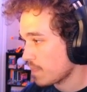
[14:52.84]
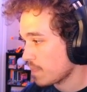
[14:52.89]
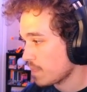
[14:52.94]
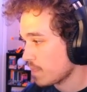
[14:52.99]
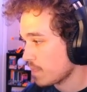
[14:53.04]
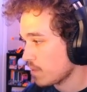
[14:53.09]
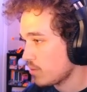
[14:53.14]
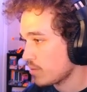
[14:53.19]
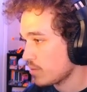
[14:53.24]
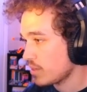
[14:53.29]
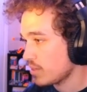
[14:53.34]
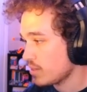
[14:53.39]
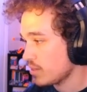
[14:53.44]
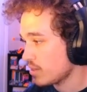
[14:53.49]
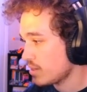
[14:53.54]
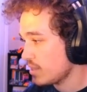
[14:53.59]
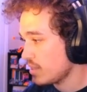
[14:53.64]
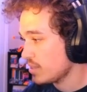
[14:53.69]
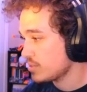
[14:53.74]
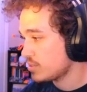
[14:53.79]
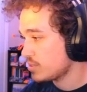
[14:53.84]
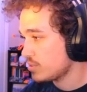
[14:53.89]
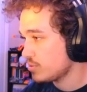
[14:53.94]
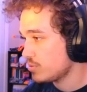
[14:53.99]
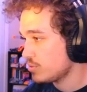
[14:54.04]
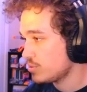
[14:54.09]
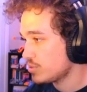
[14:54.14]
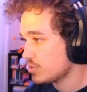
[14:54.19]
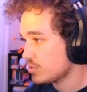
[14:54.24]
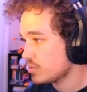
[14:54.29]
Okay, Akali's
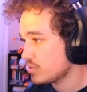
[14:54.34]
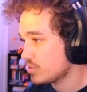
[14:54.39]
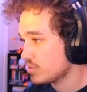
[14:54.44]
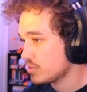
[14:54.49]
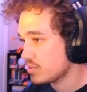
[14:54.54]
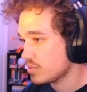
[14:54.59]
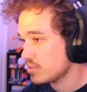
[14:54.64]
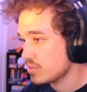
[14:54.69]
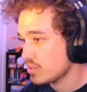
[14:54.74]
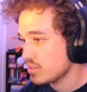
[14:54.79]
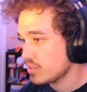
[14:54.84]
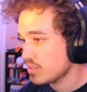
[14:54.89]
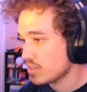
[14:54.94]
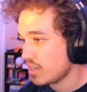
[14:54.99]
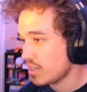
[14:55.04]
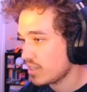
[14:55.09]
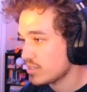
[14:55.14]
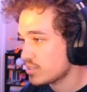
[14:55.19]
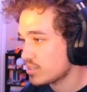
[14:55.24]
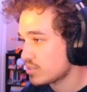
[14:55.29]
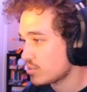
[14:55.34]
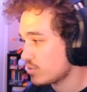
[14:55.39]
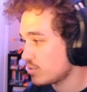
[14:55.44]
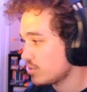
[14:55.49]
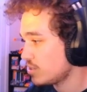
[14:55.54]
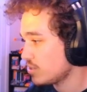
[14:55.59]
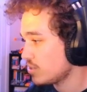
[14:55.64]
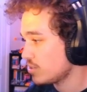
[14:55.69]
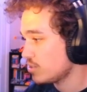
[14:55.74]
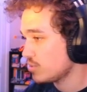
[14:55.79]
huge. Kali's
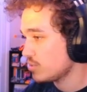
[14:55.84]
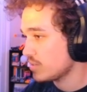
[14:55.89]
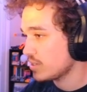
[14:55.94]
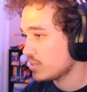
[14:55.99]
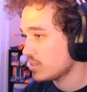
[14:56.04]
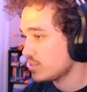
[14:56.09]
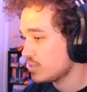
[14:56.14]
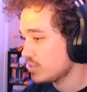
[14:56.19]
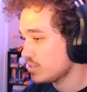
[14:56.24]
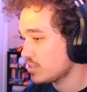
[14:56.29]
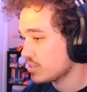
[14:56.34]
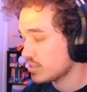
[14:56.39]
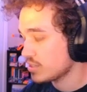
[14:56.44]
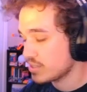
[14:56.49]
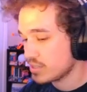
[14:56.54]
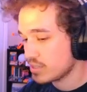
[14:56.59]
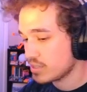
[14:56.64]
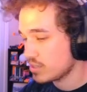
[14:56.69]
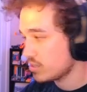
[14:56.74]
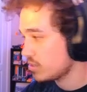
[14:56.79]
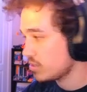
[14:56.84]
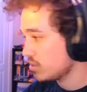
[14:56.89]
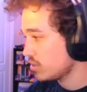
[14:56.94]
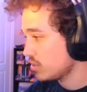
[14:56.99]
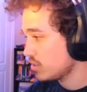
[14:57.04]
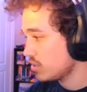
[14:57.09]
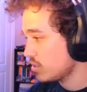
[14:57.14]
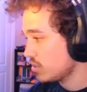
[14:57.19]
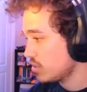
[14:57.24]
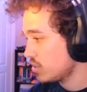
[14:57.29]
13-2, man. Jesus.
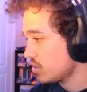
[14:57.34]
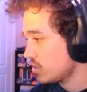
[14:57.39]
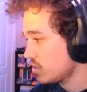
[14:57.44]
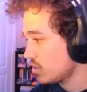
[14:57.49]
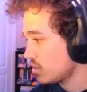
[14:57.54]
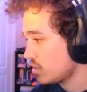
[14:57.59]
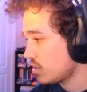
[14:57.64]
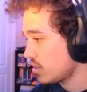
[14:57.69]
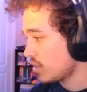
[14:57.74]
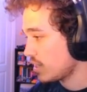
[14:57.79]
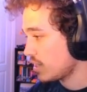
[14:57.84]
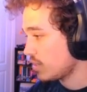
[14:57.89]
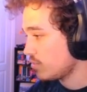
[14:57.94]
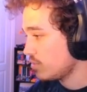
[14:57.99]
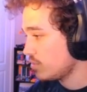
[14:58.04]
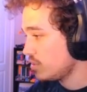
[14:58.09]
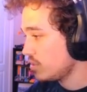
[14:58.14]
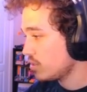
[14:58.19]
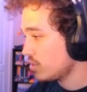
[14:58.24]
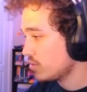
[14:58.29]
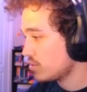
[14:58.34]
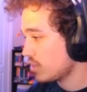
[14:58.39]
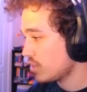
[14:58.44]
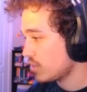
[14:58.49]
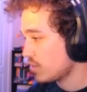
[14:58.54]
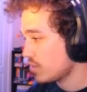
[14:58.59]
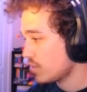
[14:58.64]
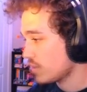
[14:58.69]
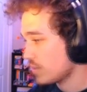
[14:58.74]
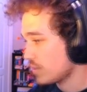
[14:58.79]
Alright, we need to go take
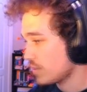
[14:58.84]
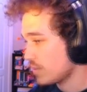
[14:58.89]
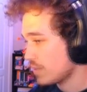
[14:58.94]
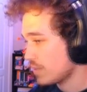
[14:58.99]
this.